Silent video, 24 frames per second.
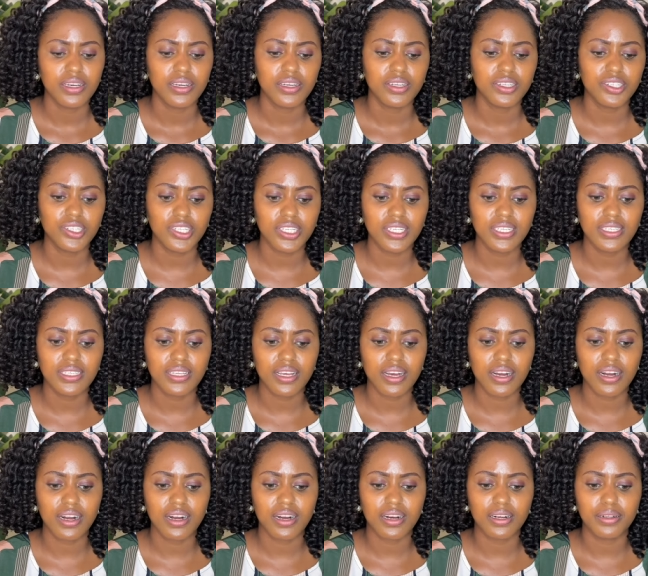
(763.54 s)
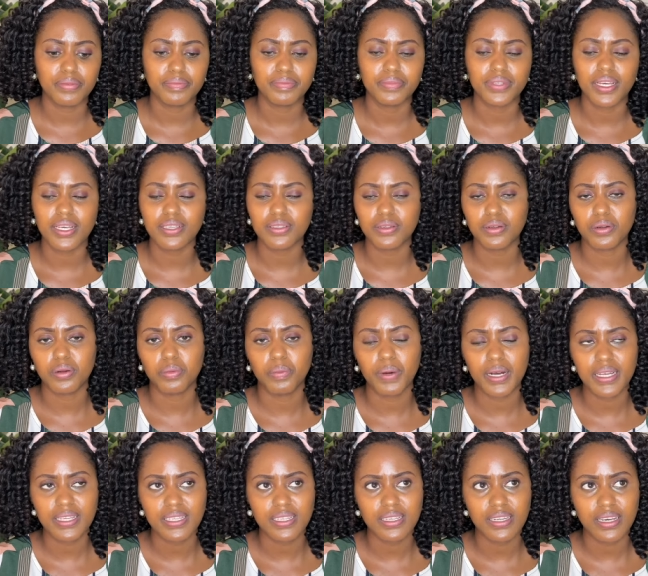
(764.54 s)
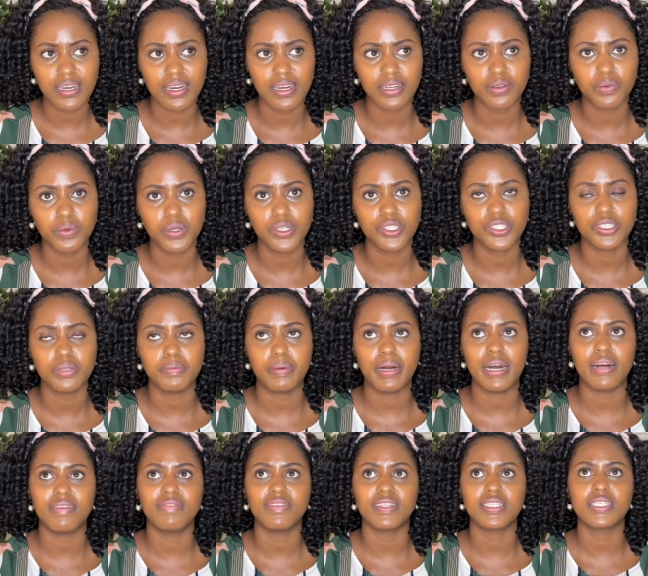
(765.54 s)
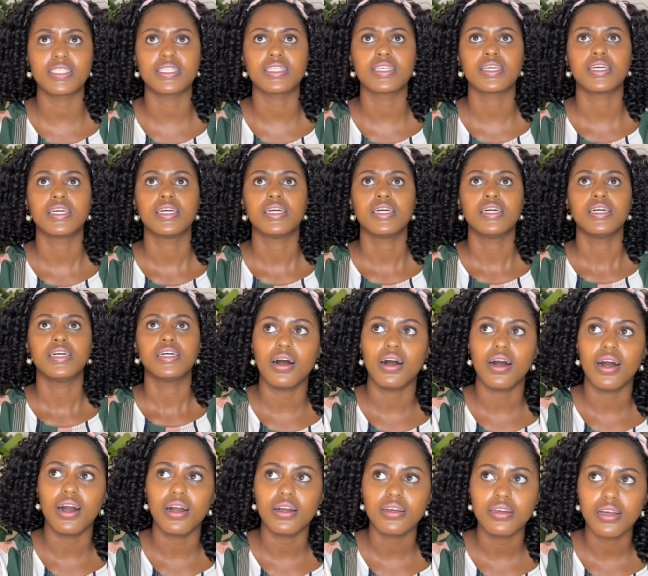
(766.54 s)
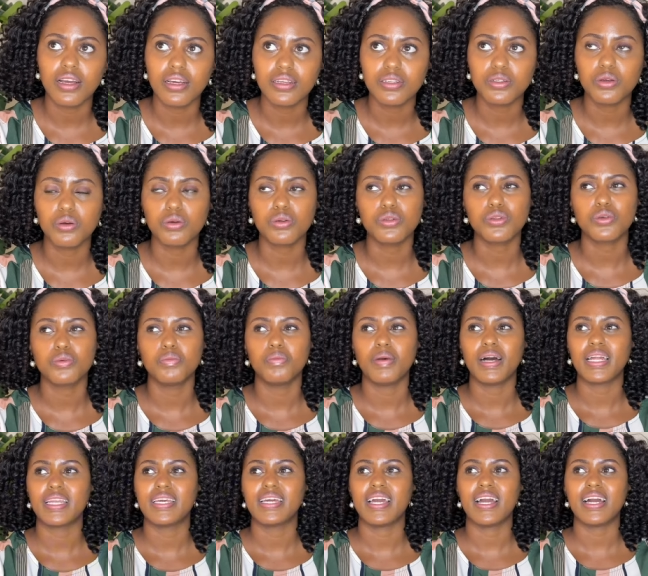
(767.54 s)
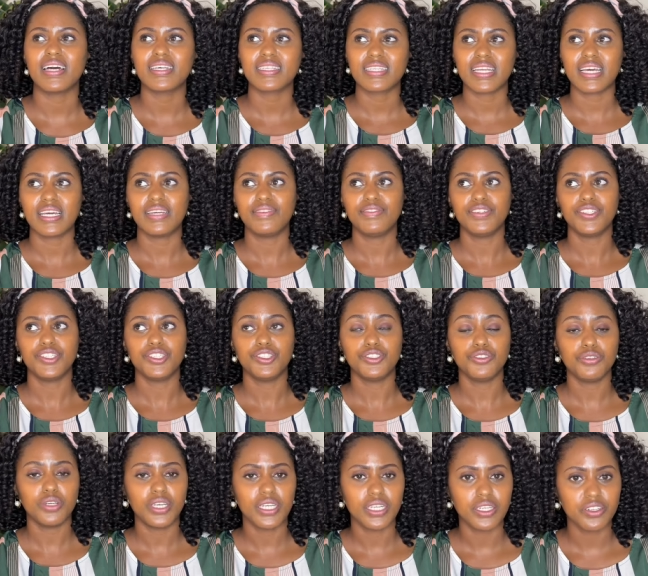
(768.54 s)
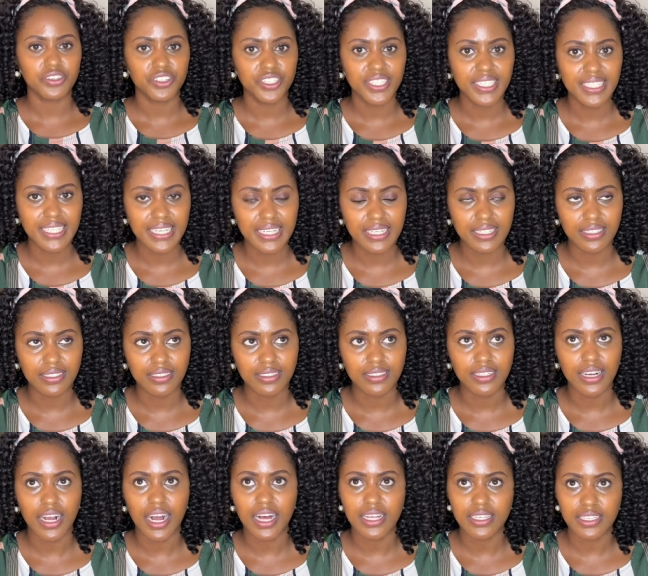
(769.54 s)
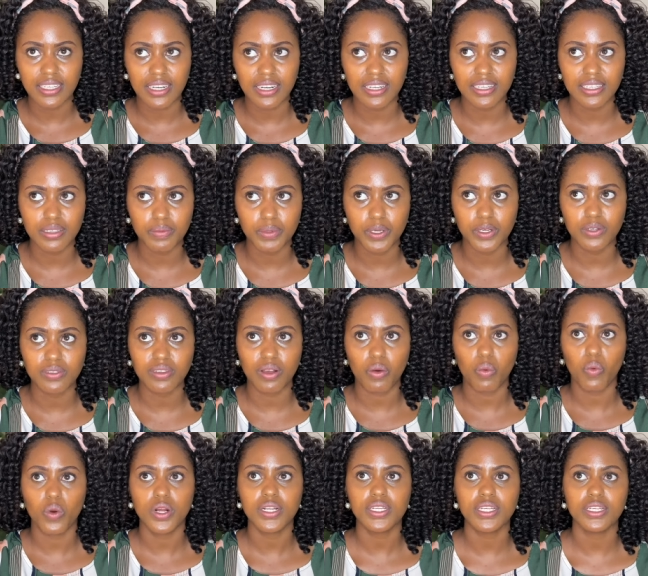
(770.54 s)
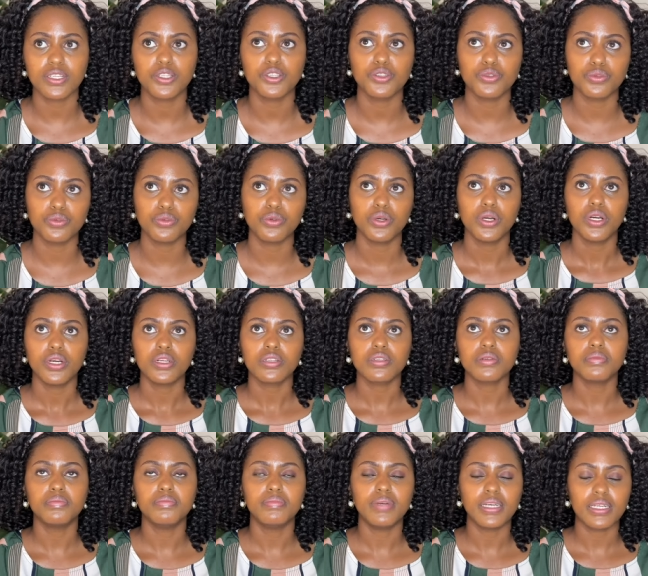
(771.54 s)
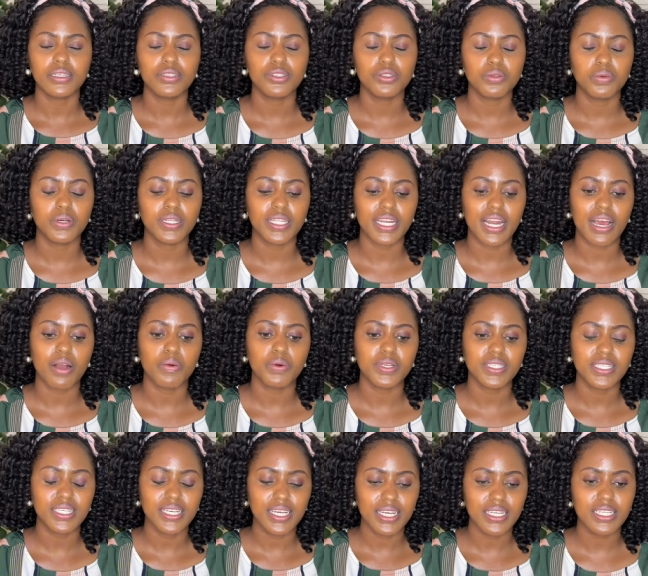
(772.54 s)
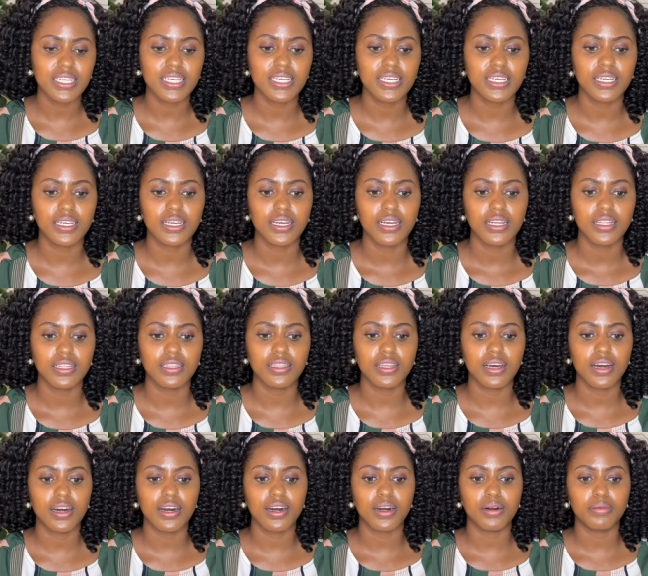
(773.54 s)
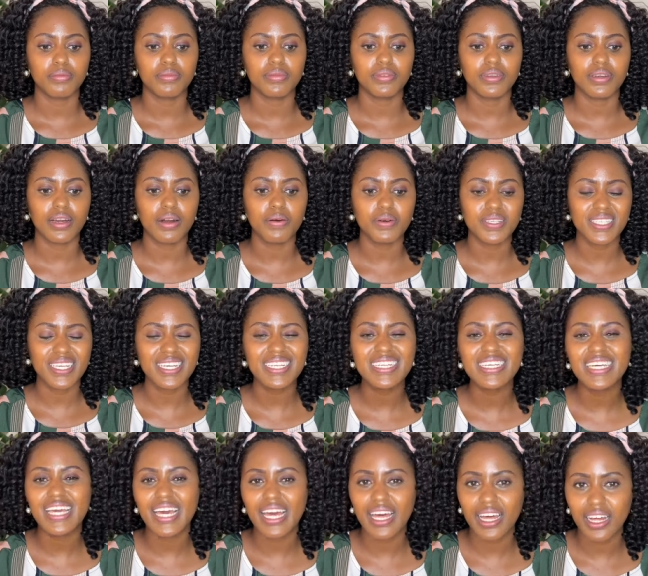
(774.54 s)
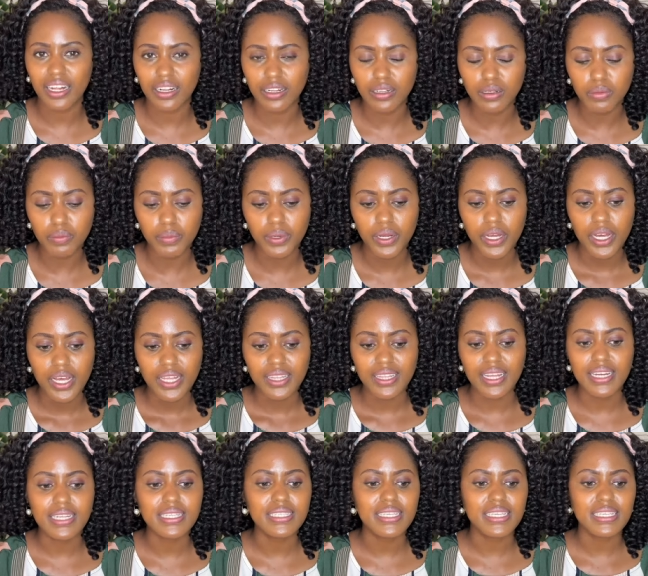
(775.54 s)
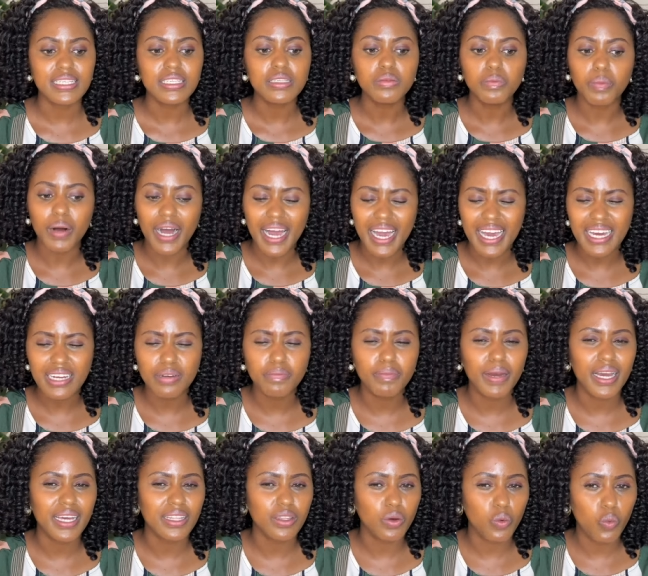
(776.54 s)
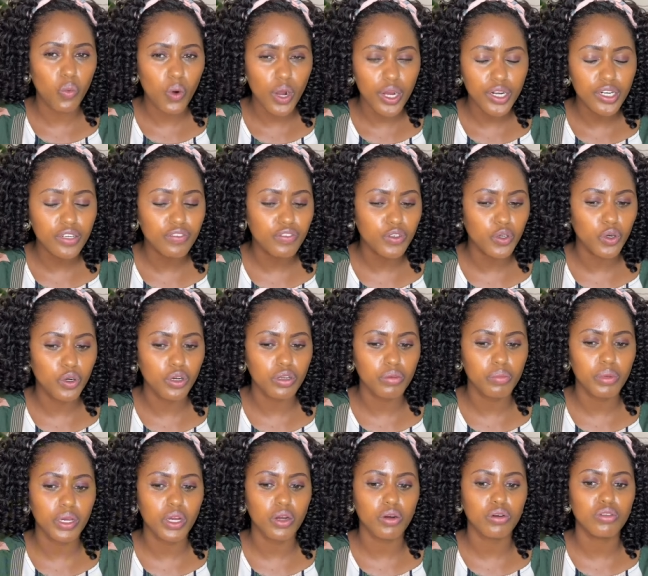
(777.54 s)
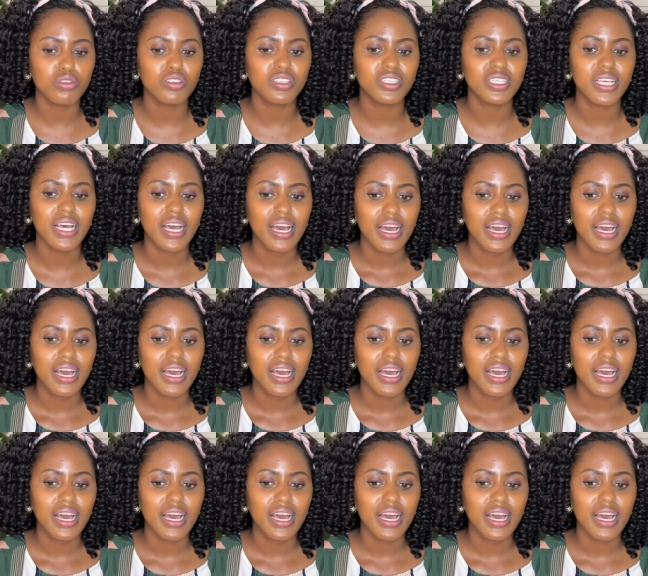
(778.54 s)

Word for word: She is a zona pastor at Worship Harvest. I, I talked to Mali, I asked her if she knew any Christian counselors because I wanted to to make sure that I was getting the I was getting help that is inspired by the word of God because